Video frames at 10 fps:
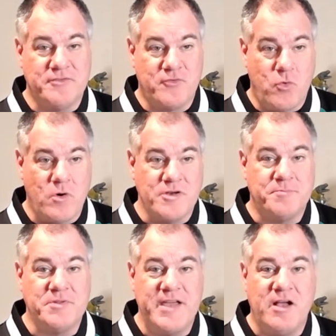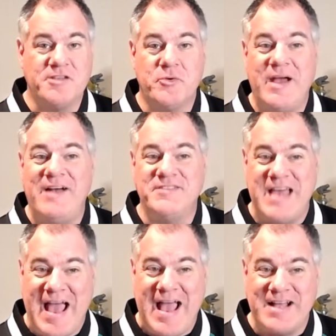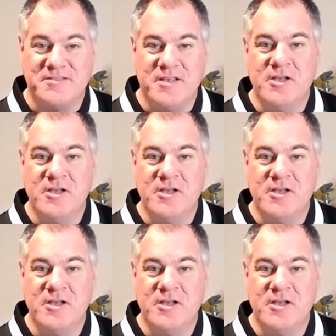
of course, but they also have tags.